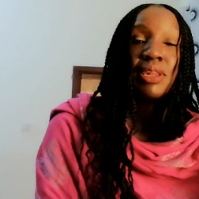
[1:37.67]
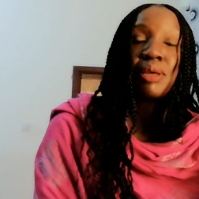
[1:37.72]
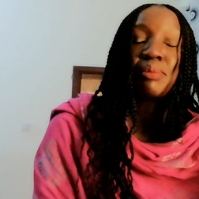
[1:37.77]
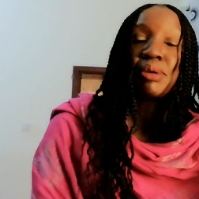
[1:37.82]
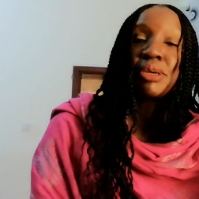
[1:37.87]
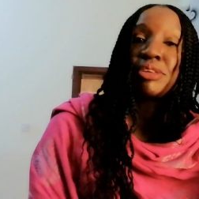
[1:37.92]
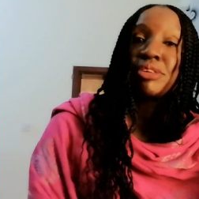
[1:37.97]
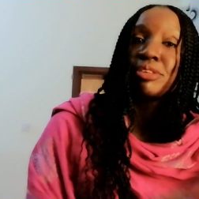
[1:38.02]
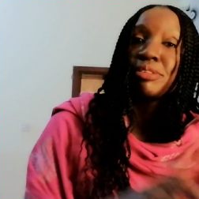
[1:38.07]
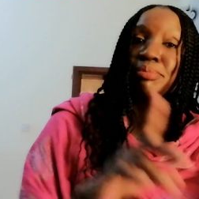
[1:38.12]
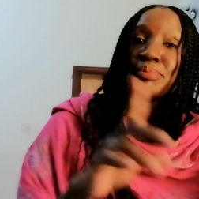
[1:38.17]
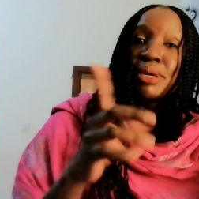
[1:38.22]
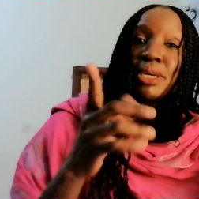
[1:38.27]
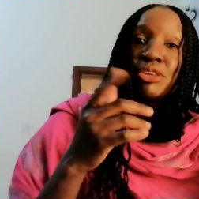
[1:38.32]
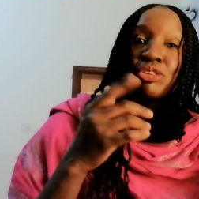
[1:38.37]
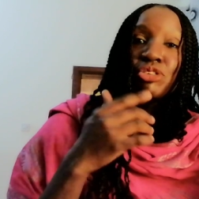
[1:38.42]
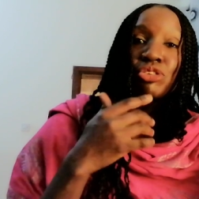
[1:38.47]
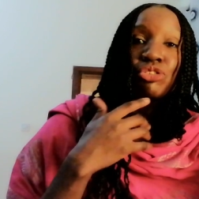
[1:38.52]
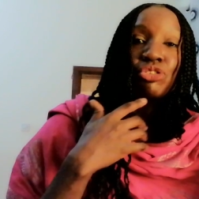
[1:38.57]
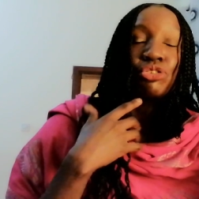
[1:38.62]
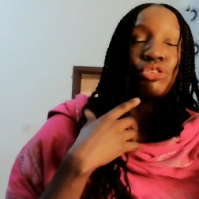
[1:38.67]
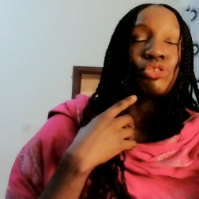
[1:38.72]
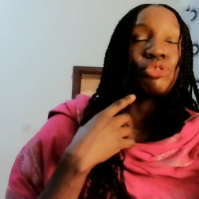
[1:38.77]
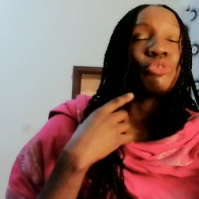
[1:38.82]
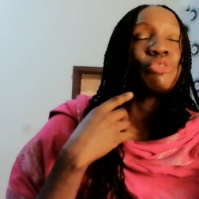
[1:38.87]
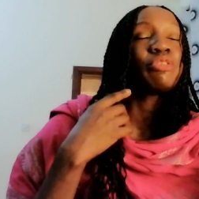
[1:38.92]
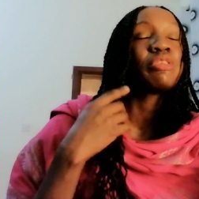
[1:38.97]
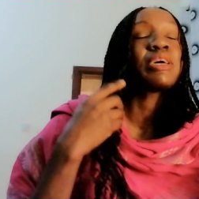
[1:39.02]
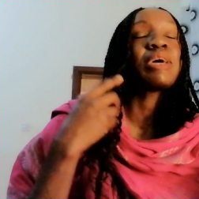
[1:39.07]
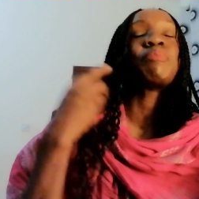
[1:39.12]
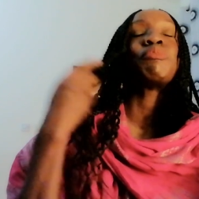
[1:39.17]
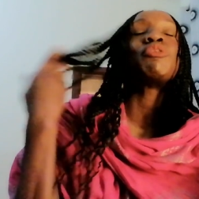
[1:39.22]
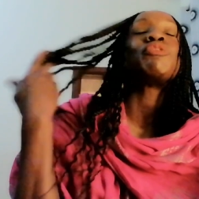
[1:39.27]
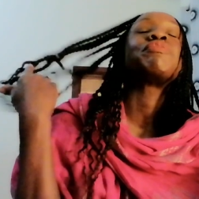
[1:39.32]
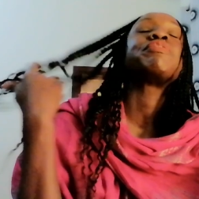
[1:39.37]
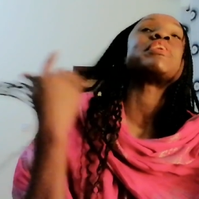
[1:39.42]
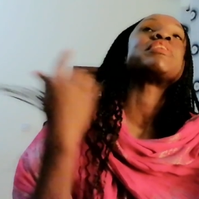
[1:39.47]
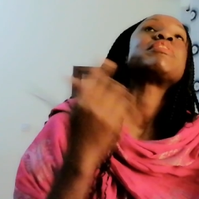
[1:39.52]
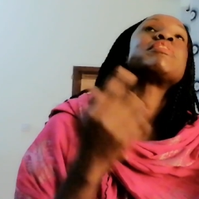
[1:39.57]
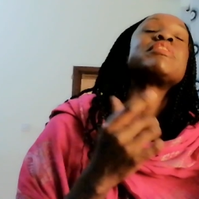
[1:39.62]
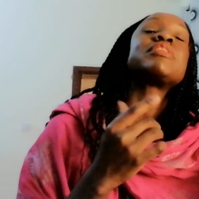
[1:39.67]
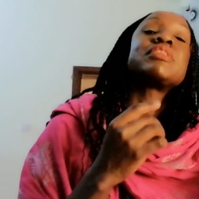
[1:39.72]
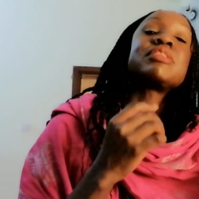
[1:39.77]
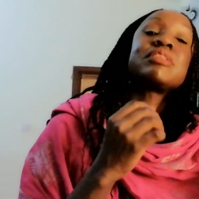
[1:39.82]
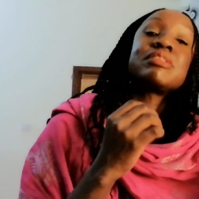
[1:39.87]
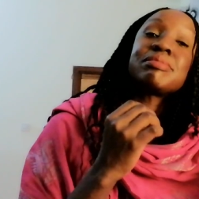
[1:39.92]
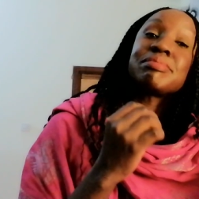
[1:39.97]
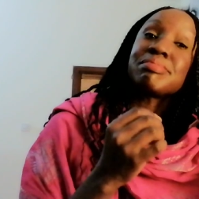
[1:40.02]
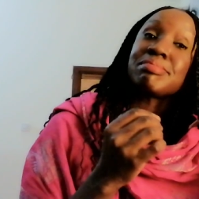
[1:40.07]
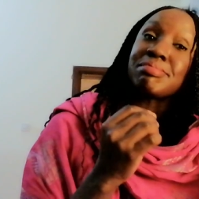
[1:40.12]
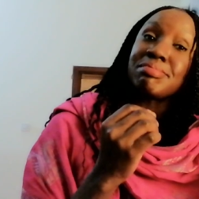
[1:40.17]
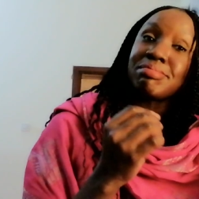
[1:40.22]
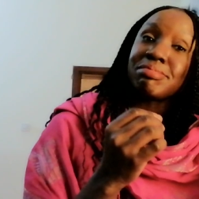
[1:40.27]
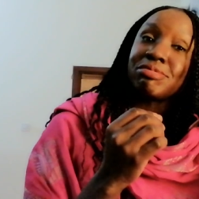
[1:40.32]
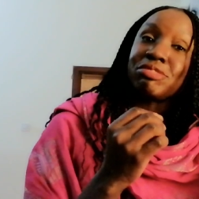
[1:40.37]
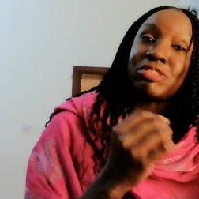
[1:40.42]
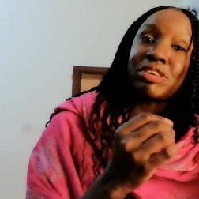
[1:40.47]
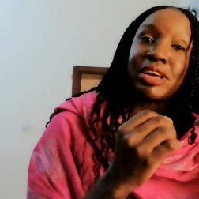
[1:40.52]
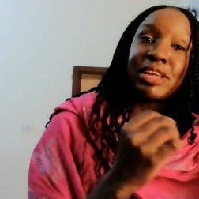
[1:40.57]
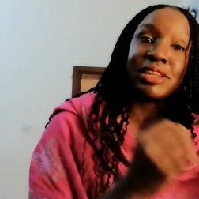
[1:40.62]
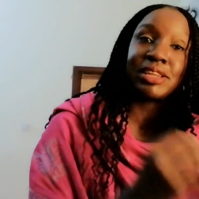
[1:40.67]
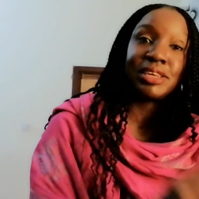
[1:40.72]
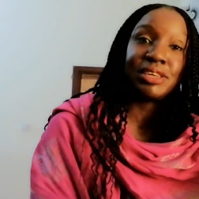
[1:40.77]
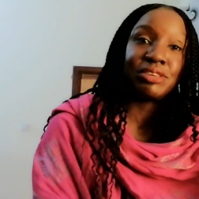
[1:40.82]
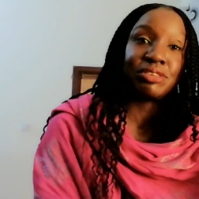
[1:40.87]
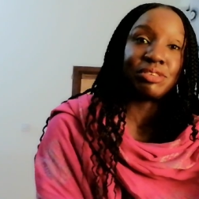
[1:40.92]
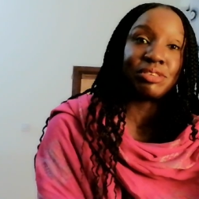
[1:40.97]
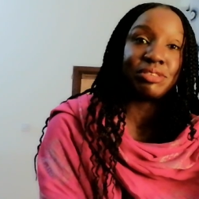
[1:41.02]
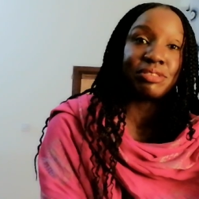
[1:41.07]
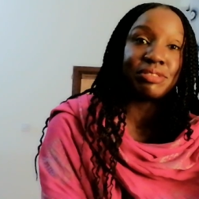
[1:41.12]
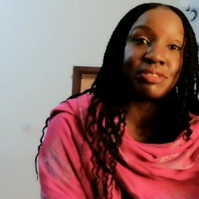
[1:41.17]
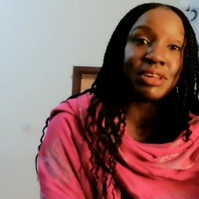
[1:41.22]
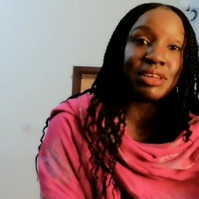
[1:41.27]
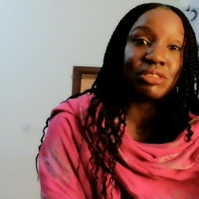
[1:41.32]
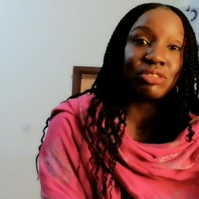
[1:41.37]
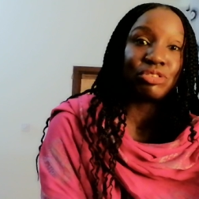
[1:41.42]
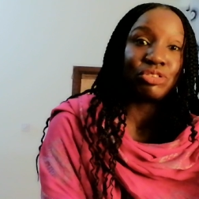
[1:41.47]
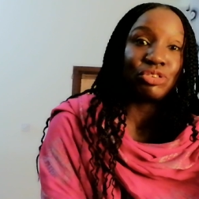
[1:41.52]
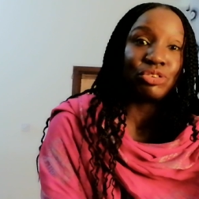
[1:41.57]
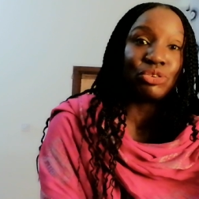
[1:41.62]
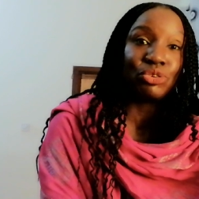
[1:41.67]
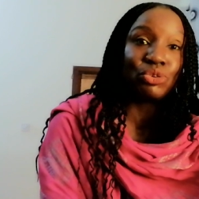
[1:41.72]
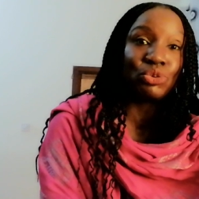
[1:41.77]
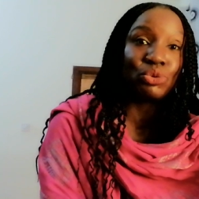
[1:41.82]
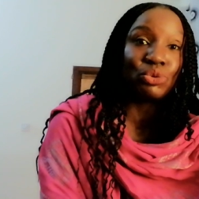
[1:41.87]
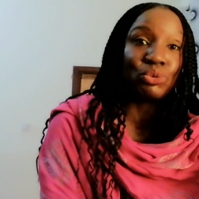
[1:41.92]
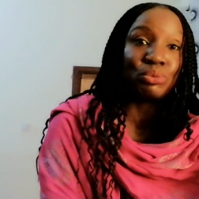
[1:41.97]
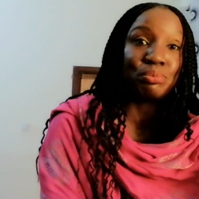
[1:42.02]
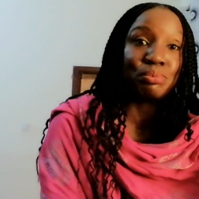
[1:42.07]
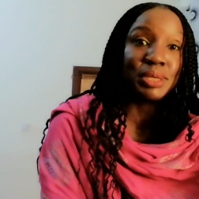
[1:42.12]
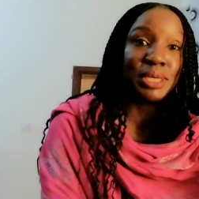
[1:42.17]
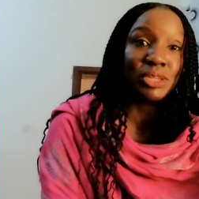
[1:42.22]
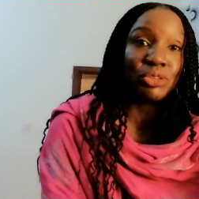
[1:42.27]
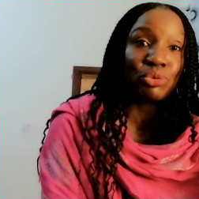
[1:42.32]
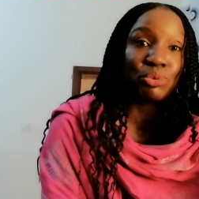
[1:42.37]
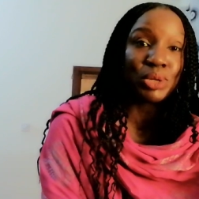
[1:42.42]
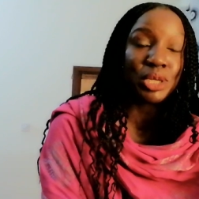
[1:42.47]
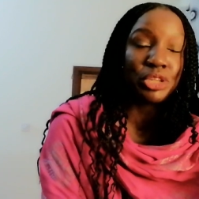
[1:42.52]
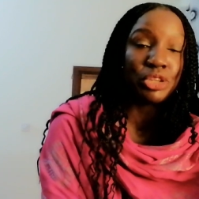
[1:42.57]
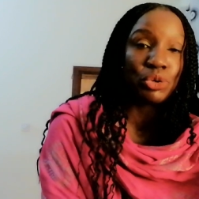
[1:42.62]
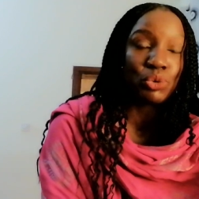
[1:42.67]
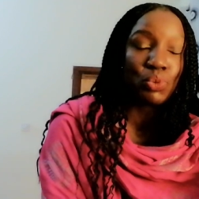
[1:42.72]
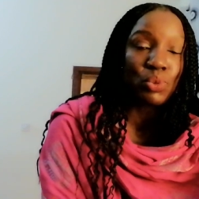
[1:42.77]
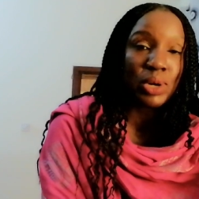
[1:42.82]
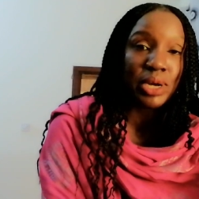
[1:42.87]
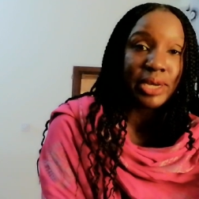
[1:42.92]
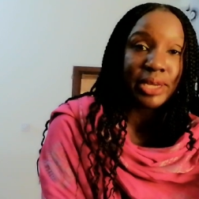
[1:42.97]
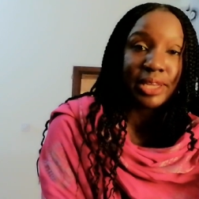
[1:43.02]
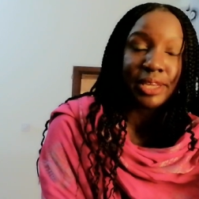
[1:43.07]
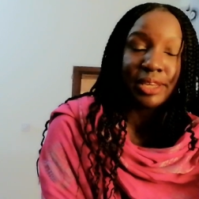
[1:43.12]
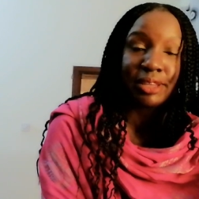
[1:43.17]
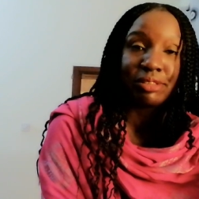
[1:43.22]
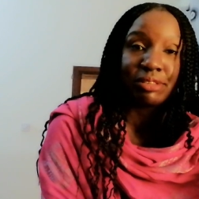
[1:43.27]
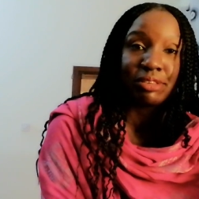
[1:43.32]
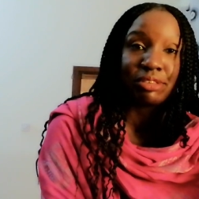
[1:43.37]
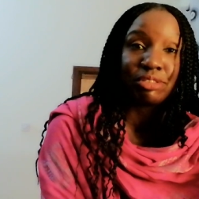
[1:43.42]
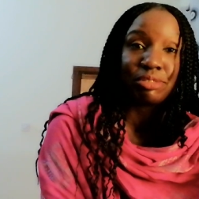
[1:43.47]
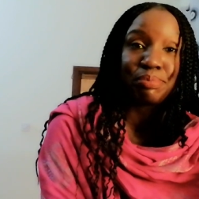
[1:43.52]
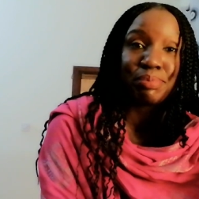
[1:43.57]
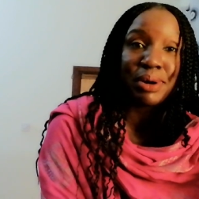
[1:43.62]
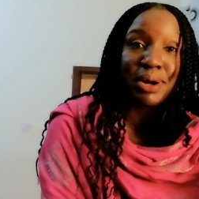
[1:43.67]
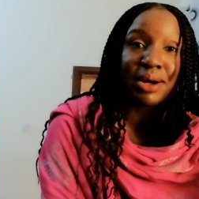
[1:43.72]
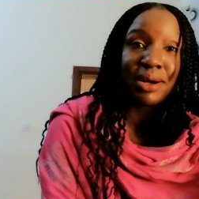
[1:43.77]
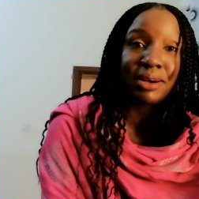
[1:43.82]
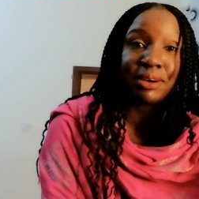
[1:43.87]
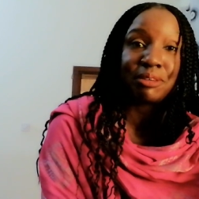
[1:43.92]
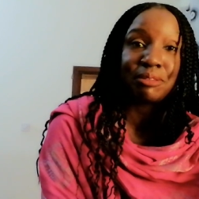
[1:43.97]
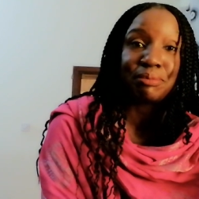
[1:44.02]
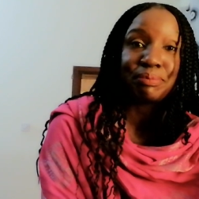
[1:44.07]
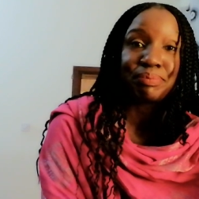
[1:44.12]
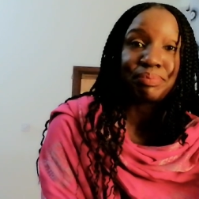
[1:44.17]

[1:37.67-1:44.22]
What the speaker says: Let me just mention to you some of the challenges that you meet when you're working in the spa.